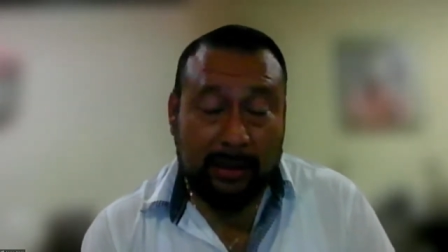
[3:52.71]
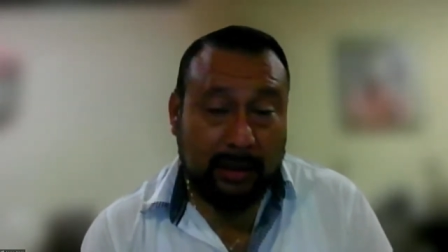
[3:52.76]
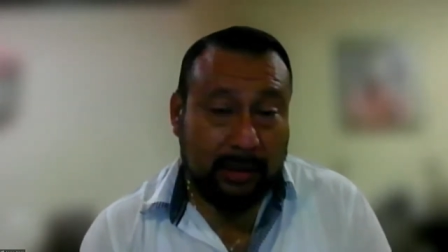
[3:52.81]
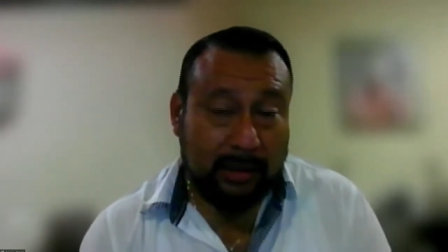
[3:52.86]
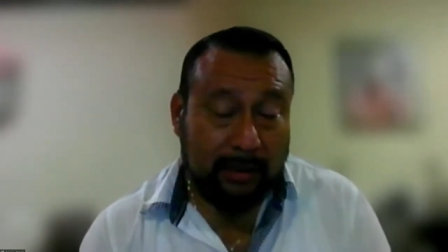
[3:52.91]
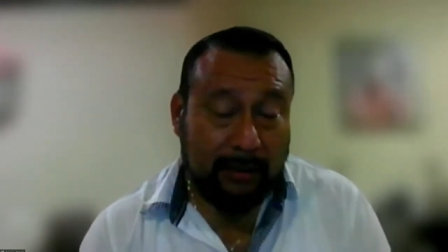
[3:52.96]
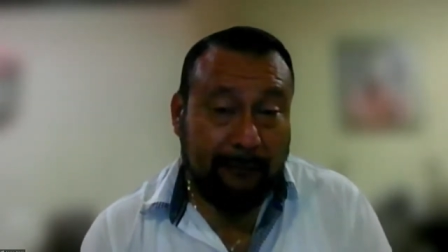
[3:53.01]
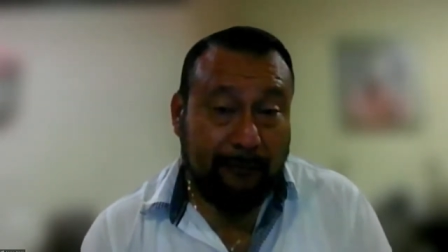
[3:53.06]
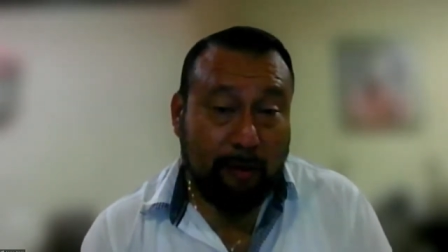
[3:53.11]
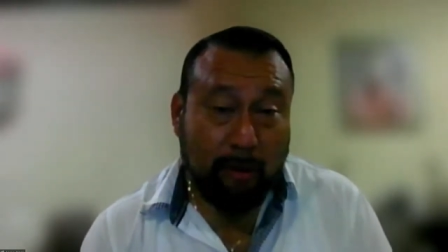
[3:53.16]

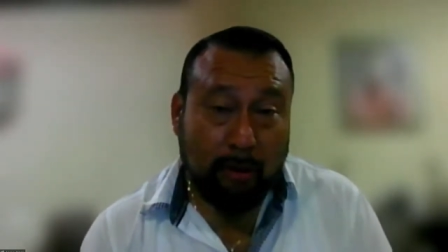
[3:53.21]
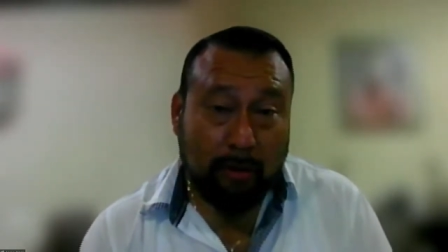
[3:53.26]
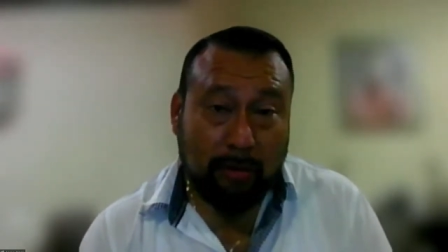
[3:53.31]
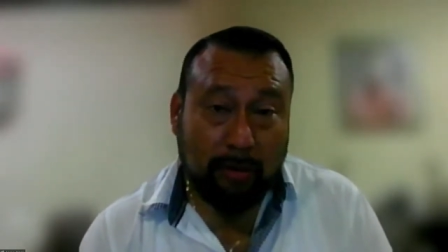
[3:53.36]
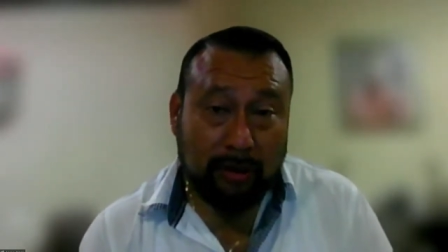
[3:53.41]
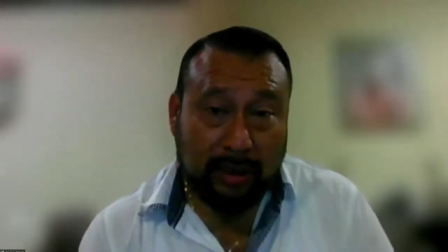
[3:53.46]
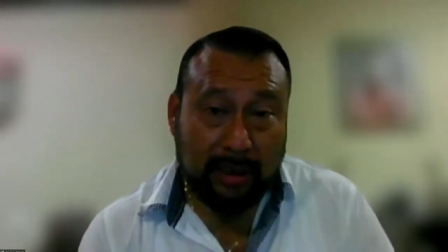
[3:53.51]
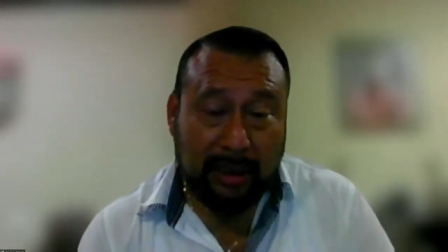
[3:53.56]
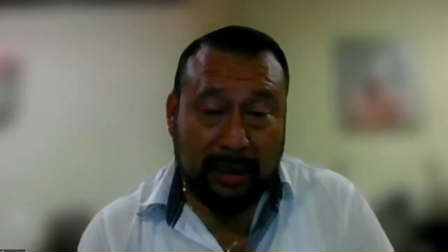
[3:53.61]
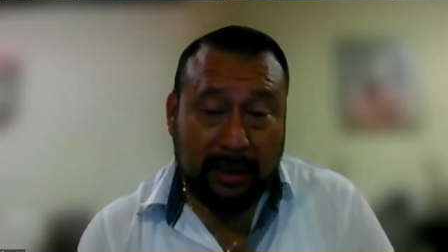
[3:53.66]
The, the
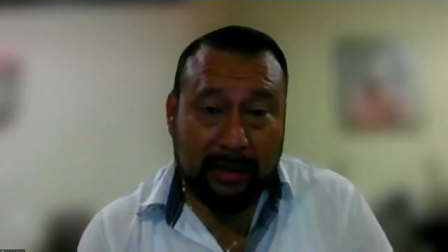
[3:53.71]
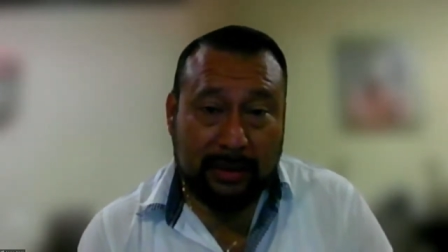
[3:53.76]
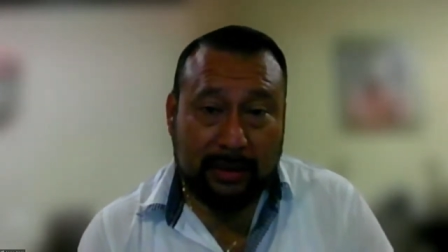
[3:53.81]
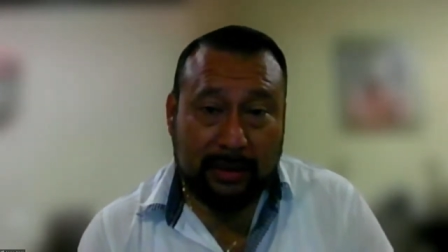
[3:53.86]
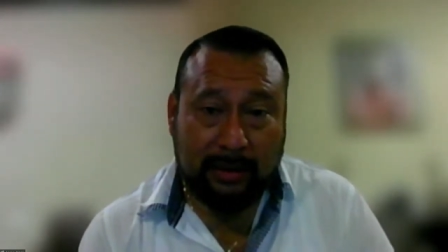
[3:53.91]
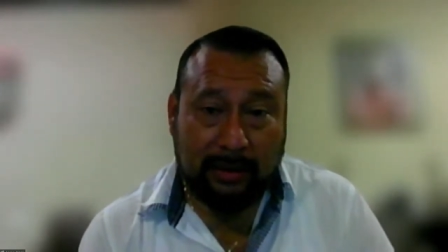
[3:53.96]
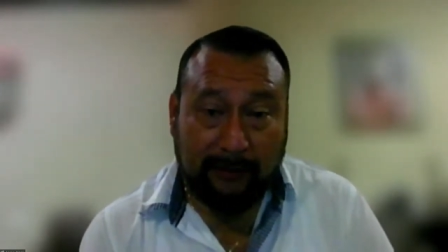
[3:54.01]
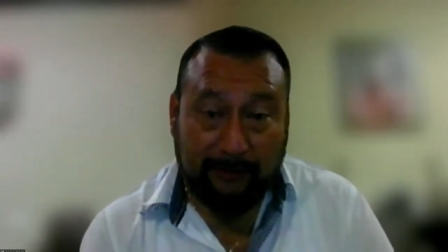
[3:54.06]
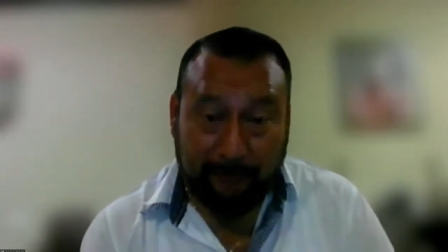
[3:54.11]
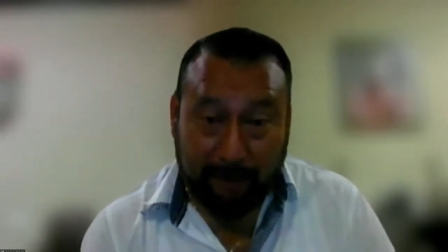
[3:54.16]
four
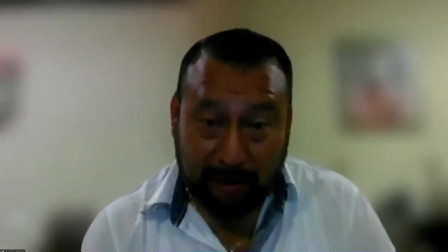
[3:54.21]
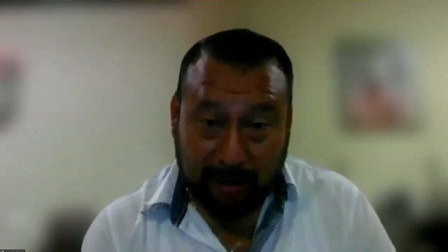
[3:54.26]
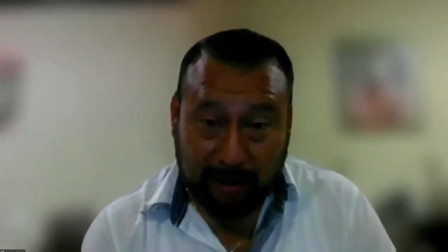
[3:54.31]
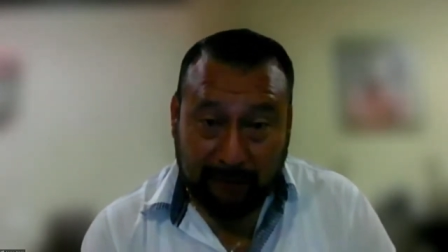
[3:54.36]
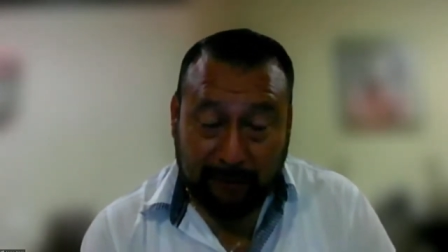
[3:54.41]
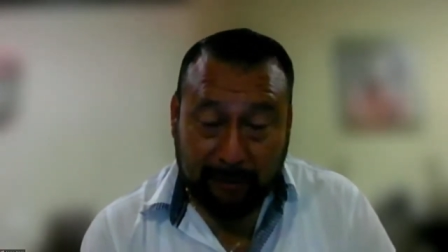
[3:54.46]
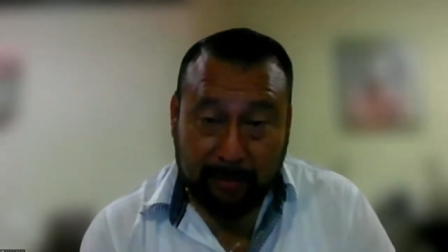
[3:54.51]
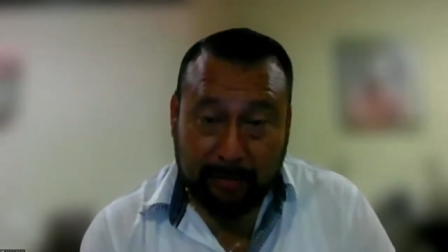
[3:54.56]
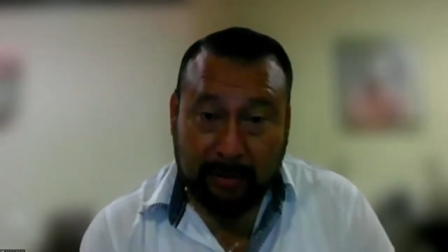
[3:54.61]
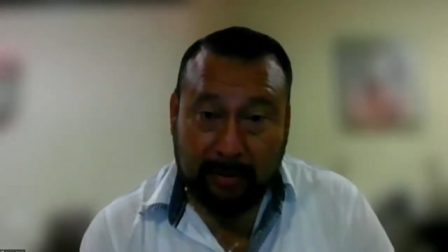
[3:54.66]
containers, uh,
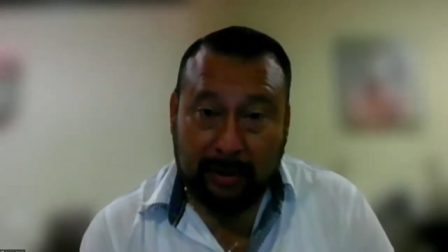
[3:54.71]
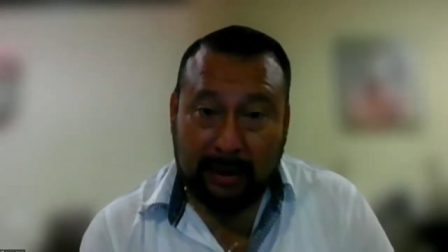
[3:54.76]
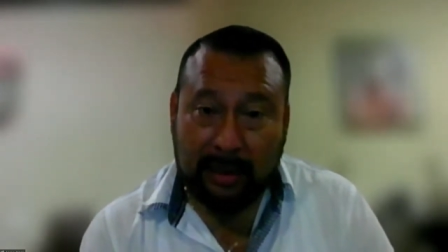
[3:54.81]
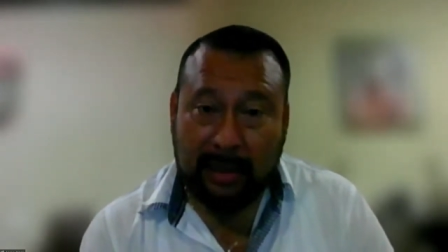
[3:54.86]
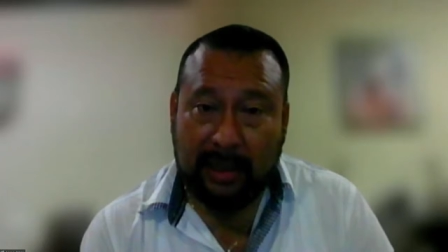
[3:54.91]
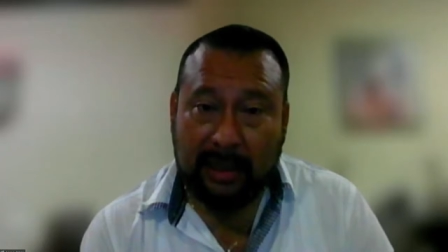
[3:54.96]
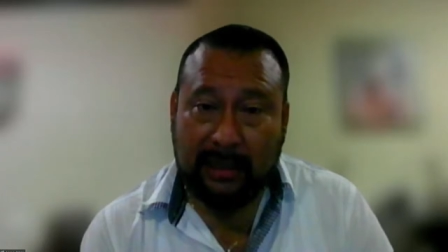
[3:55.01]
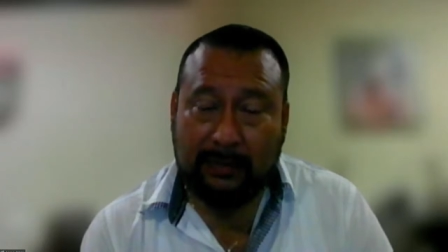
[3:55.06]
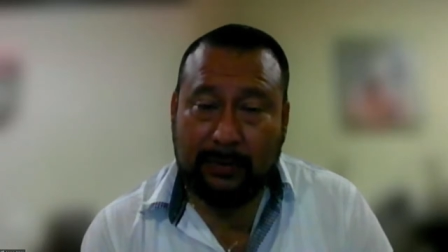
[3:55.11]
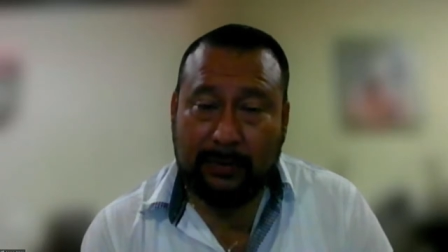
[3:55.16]
40 foot
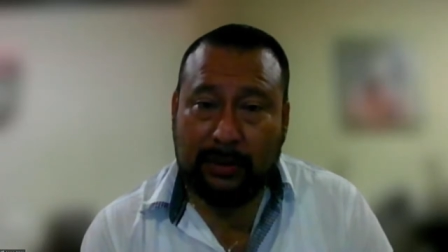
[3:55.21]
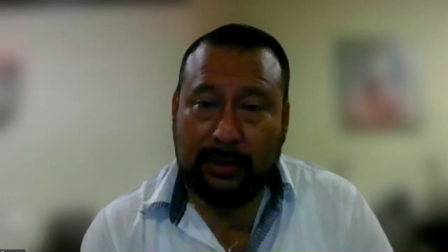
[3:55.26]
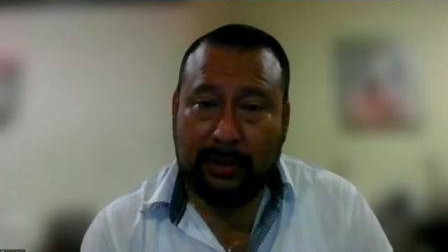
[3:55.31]
containers,